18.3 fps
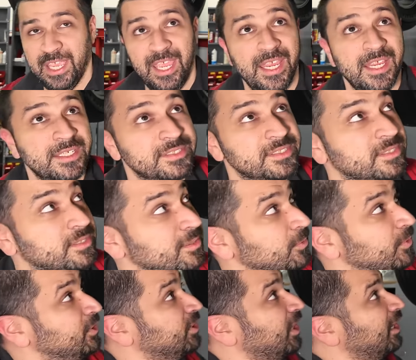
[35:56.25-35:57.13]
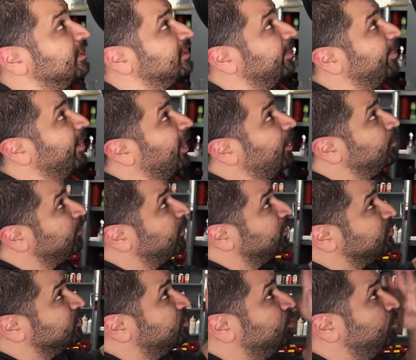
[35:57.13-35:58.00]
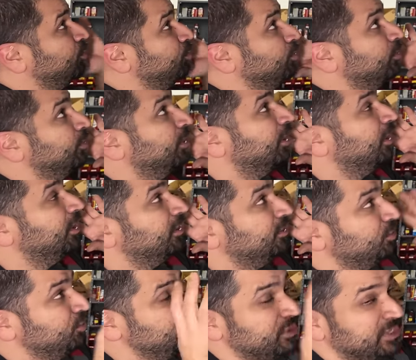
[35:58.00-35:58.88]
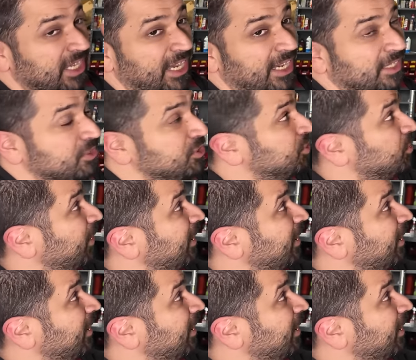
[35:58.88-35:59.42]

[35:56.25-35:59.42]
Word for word: case, we talked about there's two, two styles